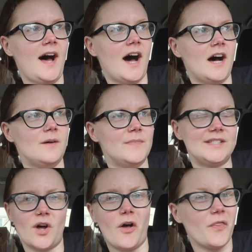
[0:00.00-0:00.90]

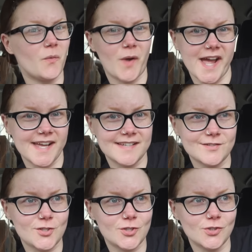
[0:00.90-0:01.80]
It's on the
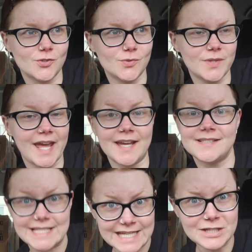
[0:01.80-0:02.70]
way to the
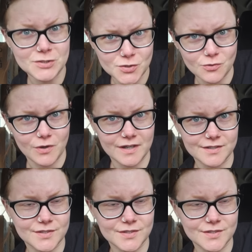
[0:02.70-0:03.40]
antique store.